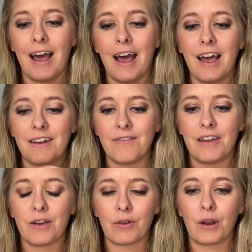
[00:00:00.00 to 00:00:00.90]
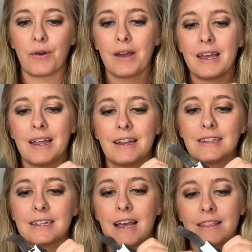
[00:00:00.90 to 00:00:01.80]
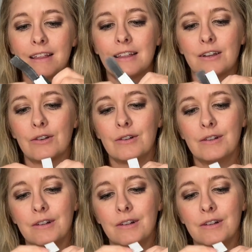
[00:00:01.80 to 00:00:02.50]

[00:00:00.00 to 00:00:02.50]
unvelcro it, and it's got the little